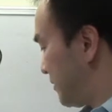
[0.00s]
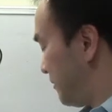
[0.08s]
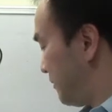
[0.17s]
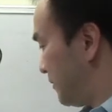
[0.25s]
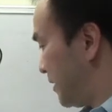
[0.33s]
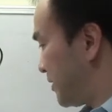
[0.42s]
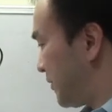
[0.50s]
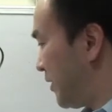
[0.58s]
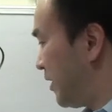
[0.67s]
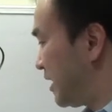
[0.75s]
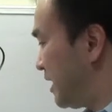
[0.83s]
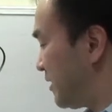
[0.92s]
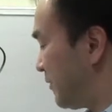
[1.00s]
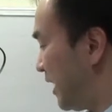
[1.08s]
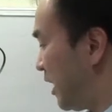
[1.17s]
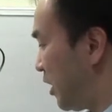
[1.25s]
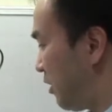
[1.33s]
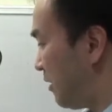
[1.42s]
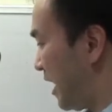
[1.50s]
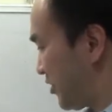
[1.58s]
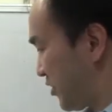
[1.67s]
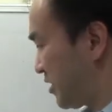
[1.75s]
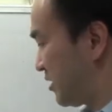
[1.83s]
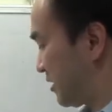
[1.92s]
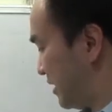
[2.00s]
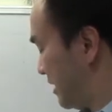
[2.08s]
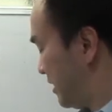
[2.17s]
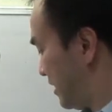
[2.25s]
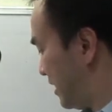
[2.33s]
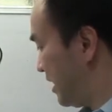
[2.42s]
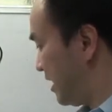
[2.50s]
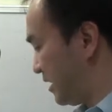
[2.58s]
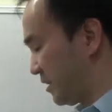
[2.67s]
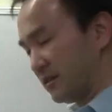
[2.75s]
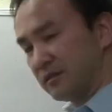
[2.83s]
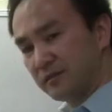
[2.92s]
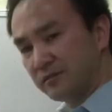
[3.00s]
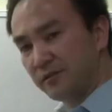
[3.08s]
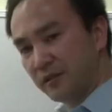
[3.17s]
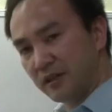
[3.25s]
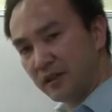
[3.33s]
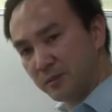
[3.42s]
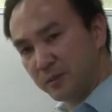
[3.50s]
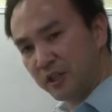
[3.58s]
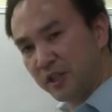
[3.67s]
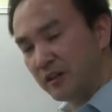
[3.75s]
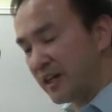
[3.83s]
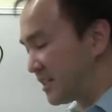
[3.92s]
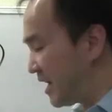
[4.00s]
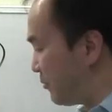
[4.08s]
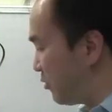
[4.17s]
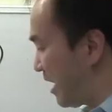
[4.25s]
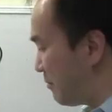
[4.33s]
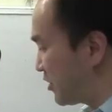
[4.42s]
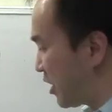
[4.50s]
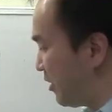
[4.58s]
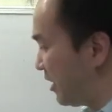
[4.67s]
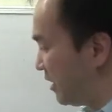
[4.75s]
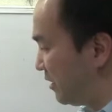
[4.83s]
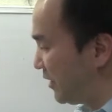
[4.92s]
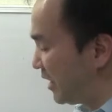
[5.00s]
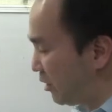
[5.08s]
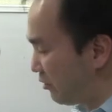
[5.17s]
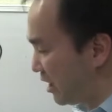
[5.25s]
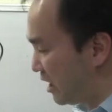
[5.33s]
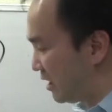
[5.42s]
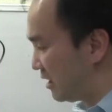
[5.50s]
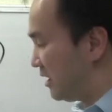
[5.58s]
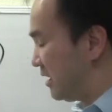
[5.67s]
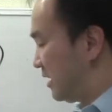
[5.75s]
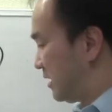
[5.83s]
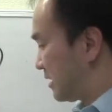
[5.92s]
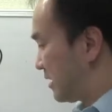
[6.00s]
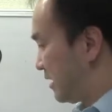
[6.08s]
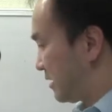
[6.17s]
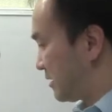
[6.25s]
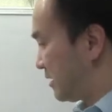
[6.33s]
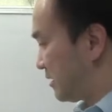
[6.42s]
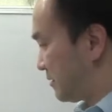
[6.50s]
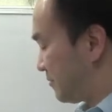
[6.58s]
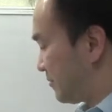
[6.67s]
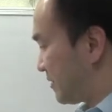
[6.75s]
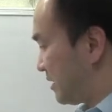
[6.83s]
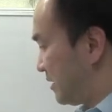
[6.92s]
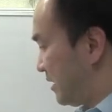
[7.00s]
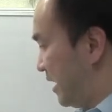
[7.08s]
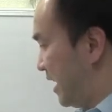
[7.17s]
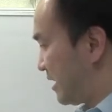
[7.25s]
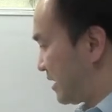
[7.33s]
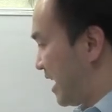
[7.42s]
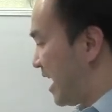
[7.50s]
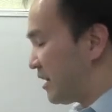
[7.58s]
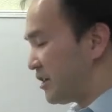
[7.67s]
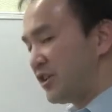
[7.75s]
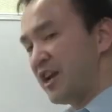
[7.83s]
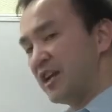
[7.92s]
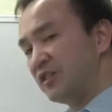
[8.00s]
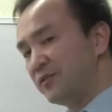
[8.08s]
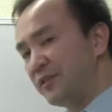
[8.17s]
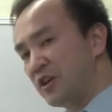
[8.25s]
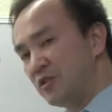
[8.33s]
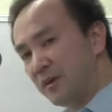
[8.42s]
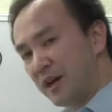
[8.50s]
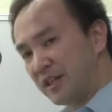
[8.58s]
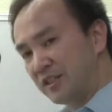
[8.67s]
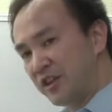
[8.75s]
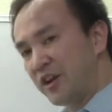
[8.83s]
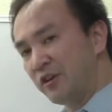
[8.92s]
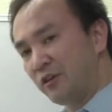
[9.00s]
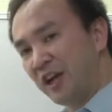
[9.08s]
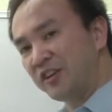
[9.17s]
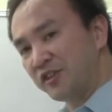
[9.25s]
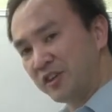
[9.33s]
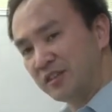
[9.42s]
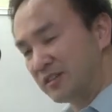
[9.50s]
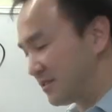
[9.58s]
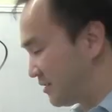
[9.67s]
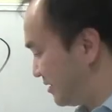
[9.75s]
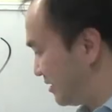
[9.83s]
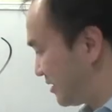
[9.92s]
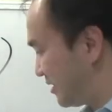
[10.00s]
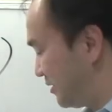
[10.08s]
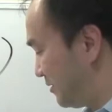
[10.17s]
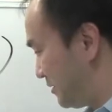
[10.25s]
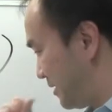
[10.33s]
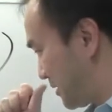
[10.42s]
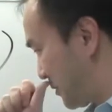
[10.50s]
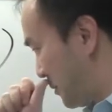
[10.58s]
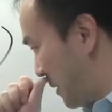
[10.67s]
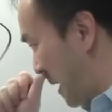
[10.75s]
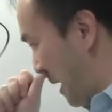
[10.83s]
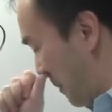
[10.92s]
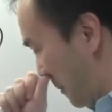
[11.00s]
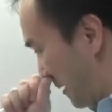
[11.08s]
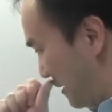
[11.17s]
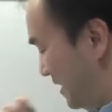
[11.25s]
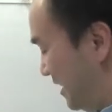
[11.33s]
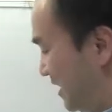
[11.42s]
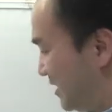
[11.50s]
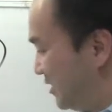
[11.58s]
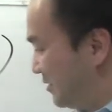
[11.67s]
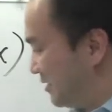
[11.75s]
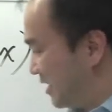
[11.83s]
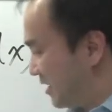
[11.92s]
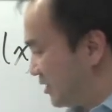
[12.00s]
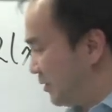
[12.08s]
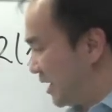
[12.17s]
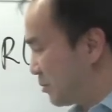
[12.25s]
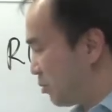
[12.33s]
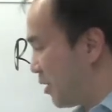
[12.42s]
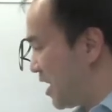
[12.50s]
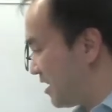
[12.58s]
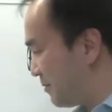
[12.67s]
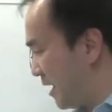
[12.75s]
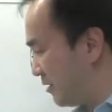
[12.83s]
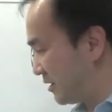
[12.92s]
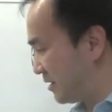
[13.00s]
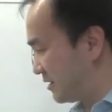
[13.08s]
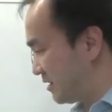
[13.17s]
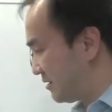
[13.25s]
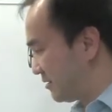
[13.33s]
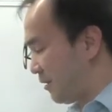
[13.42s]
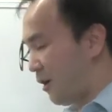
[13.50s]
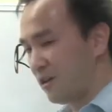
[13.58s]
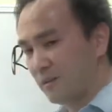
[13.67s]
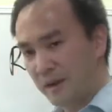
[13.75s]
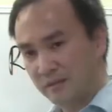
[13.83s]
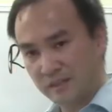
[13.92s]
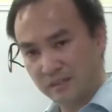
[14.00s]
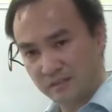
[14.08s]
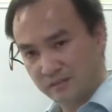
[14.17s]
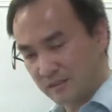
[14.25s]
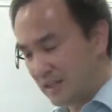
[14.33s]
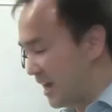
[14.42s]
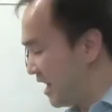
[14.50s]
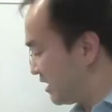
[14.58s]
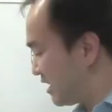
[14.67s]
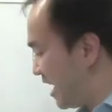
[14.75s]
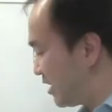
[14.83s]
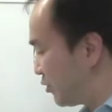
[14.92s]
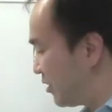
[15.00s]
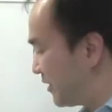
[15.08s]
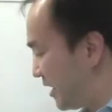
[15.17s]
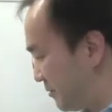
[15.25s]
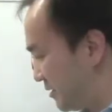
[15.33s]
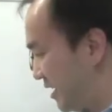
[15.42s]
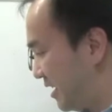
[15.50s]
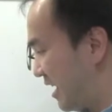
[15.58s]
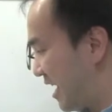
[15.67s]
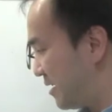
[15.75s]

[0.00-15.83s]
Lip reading: is viewing this video lecture here, for this particular example that I'm showing in the video here, has had a chance to view my general lecture to describe to explain about all about the antiderivatives, then I